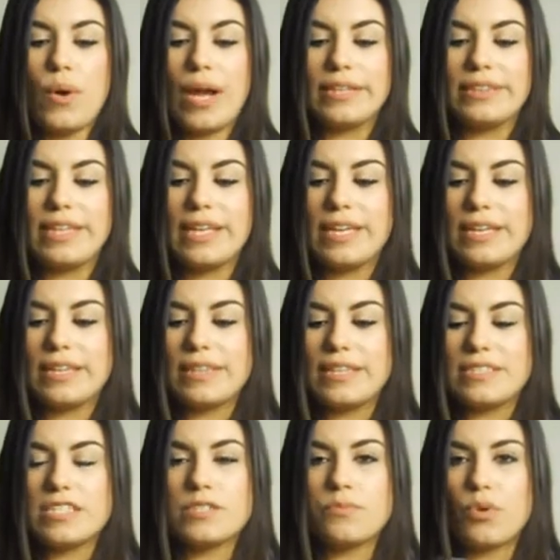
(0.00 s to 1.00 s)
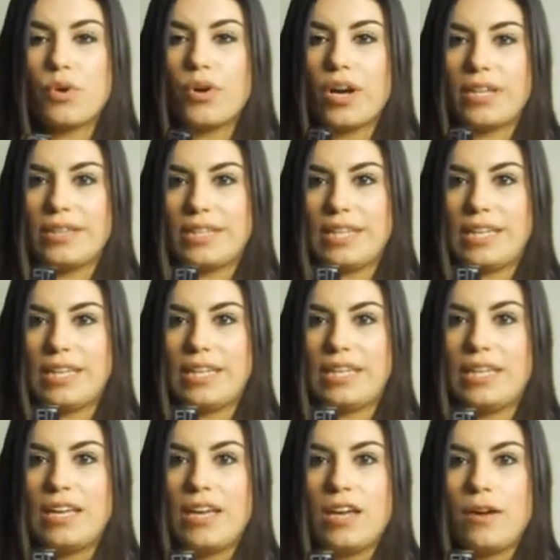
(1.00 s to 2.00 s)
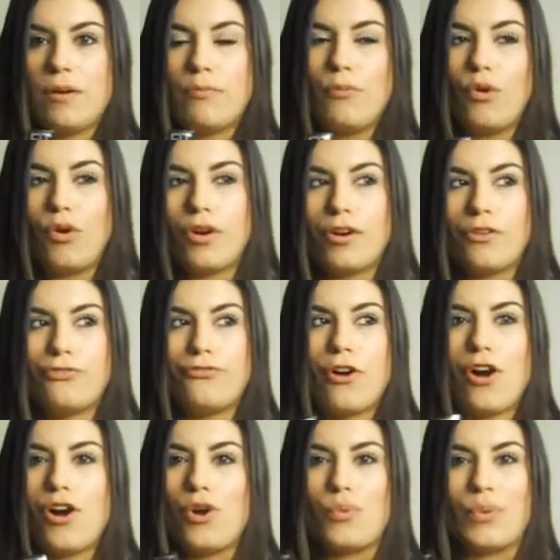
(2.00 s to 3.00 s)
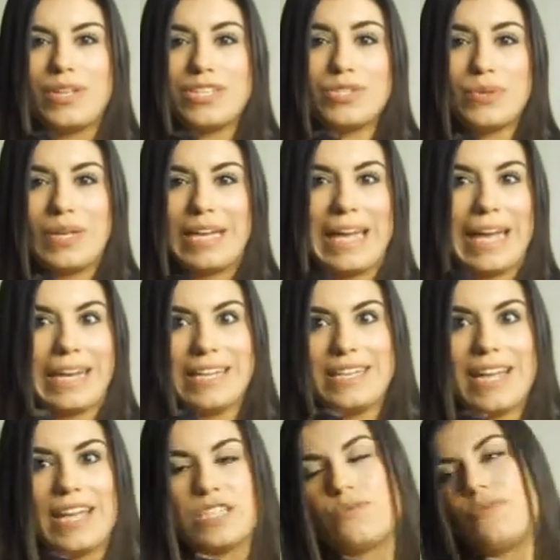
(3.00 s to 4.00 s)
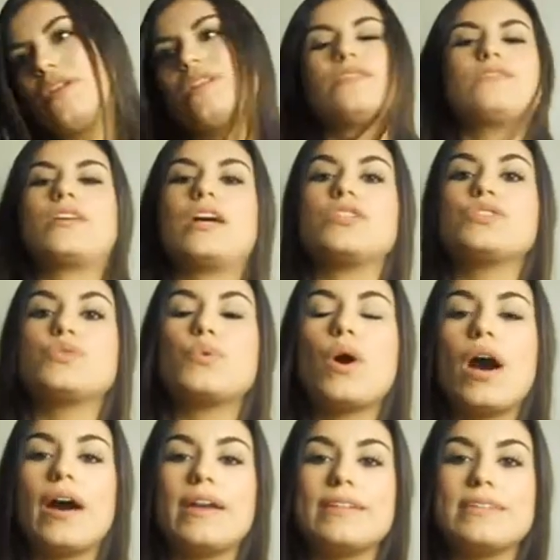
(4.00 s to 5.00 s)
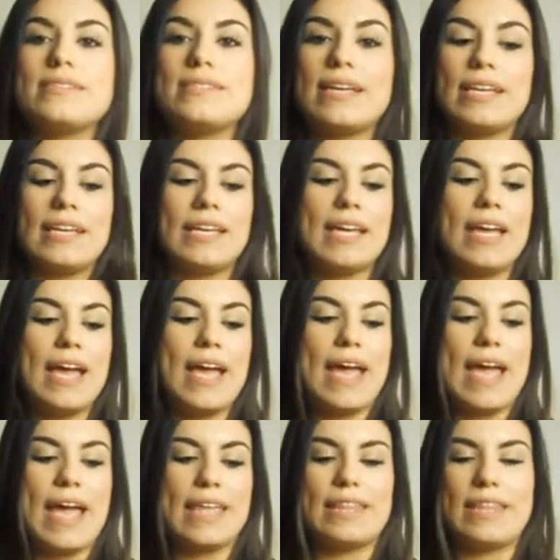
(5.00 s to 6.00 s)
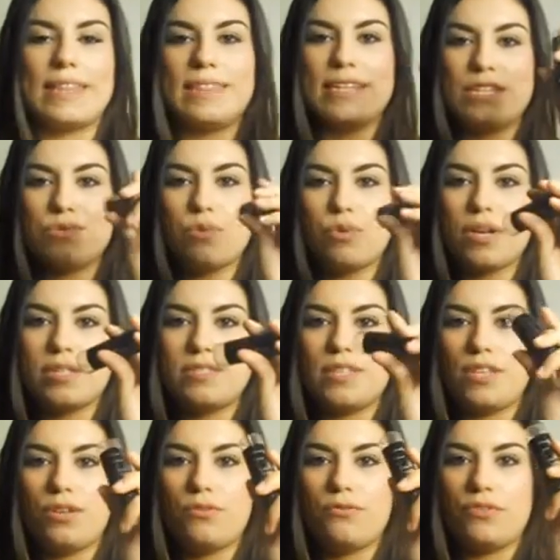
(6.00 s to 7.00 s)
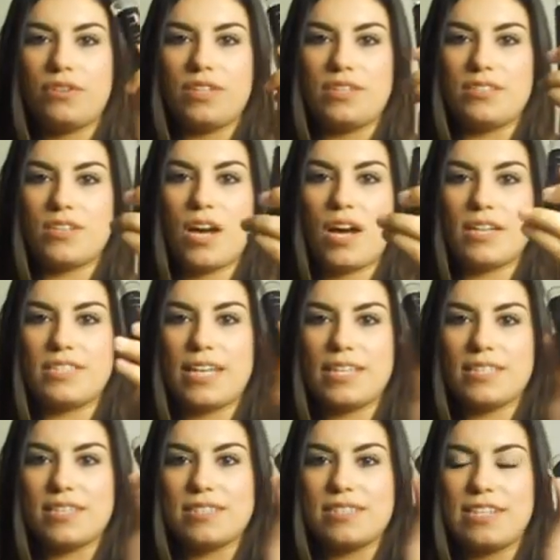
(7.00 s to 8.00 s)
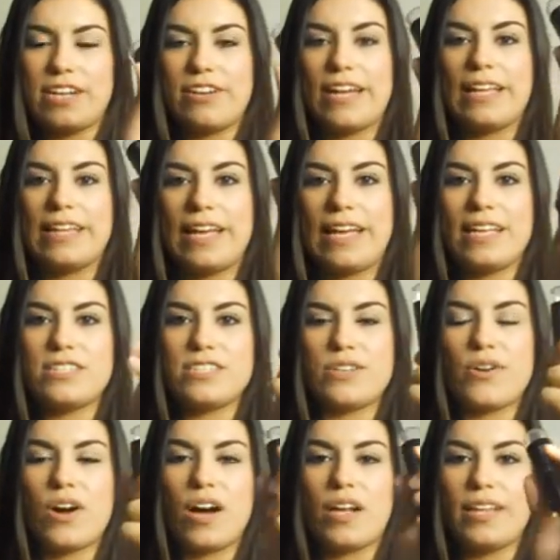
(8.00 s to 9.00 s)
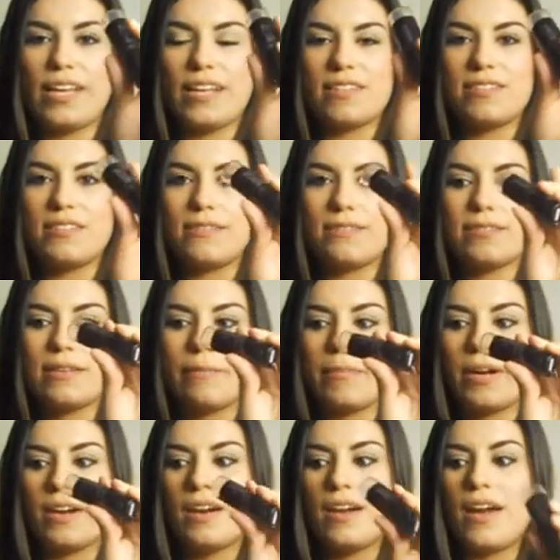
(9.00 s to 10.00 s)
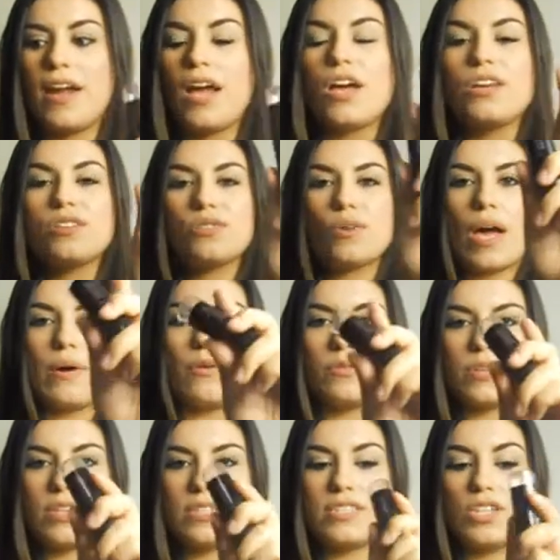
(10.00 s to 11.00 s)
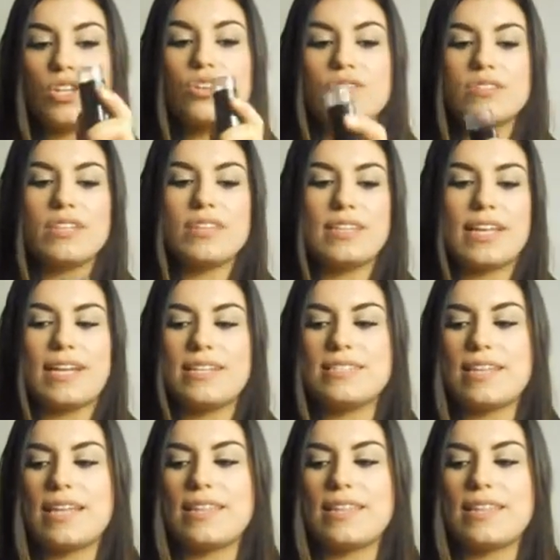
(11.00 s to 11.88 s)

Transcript: I think this is more on the more fall, wintry kind of days when it's not too hot and sunny. And then this will continue for these hot days, because here in LA it's still hot, like it's still summer. So I will continue using this.